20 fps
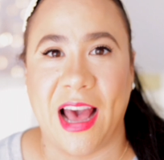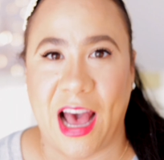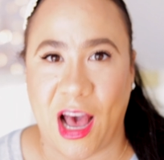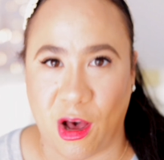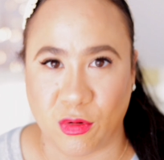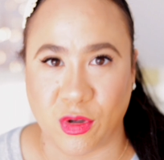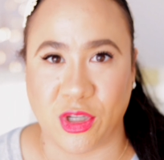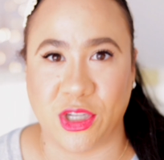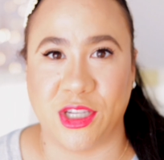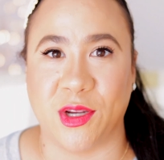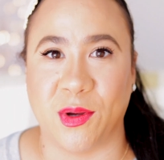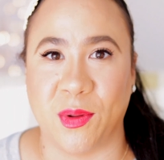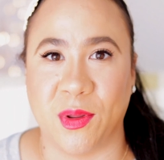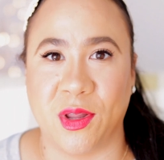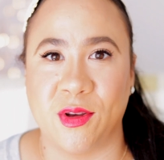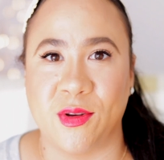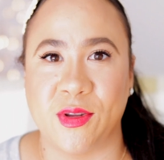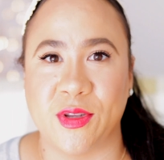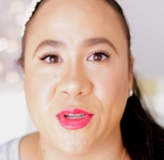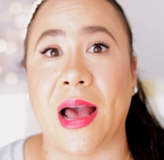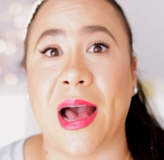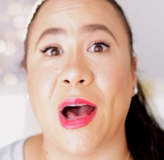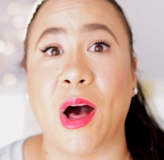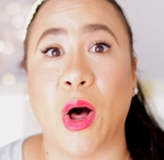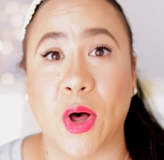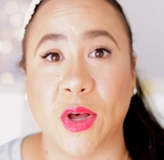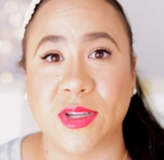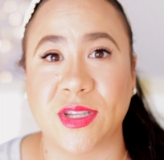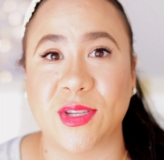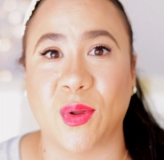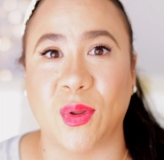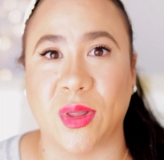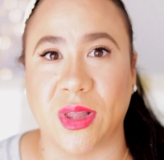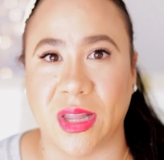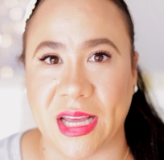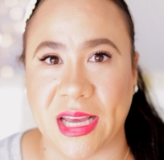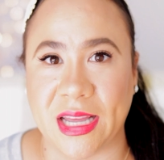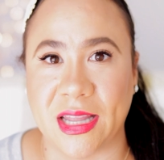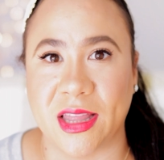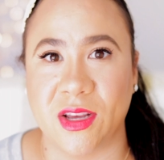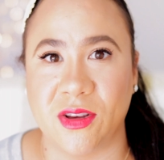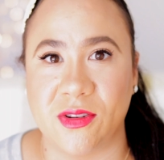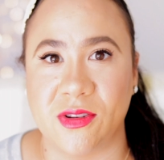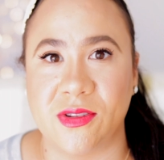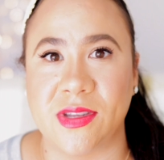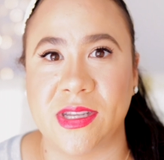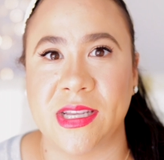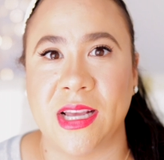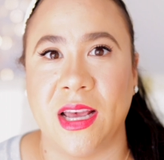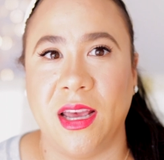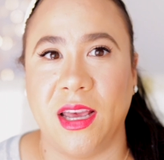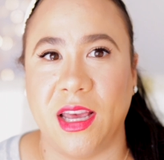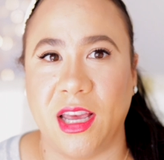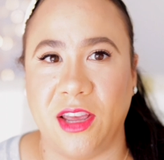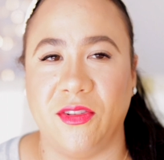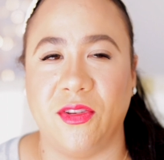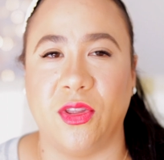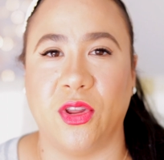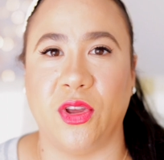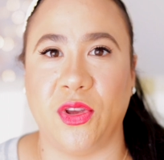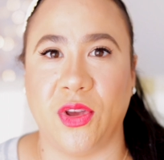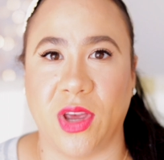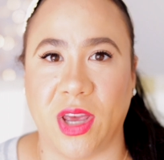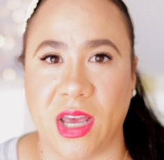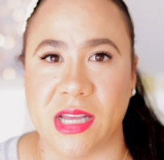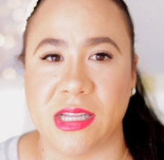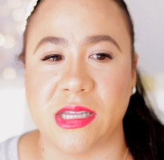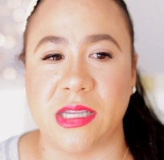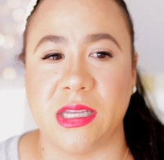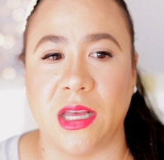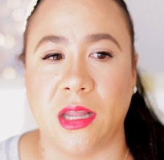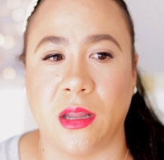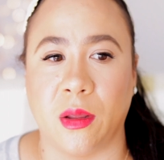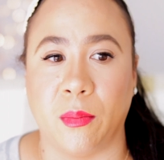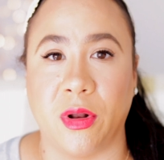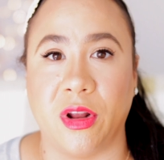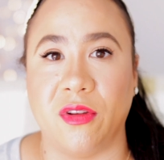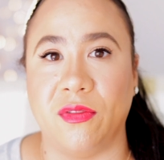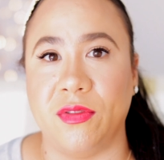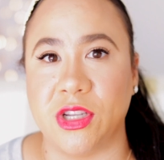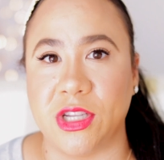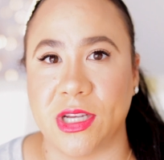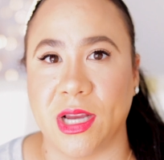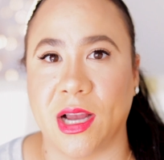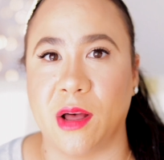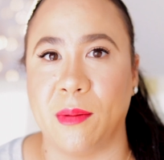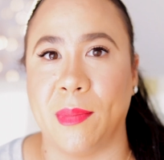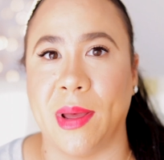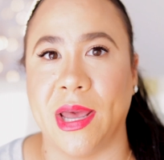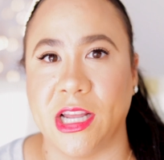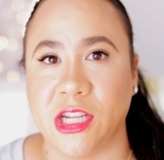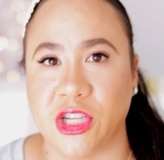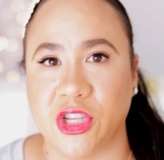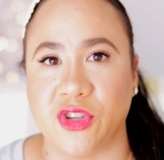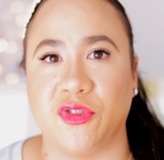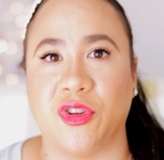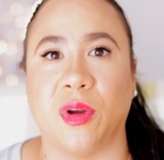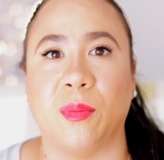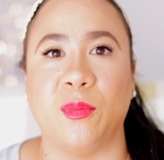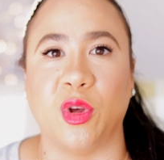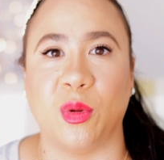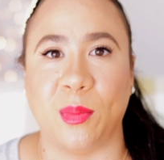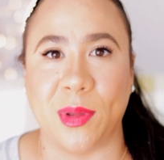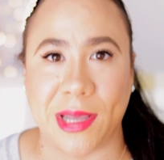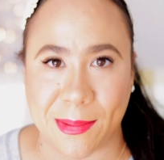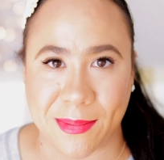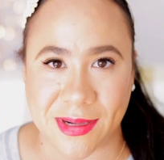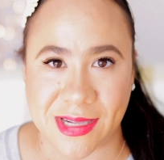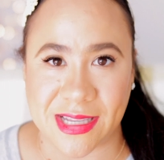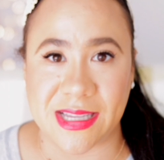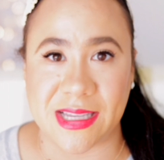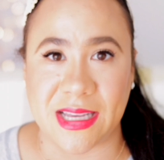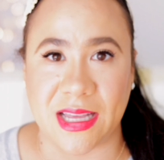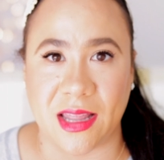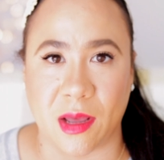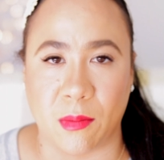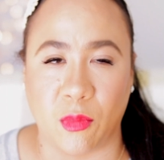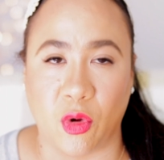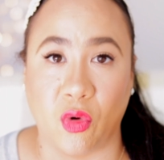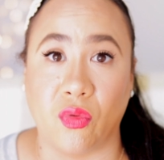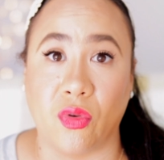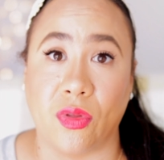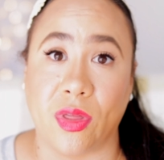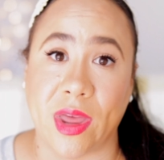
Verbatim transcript: I will show those. I'll also link those even though you can't see them, but if you check out my Instagram, you'll be able to see them over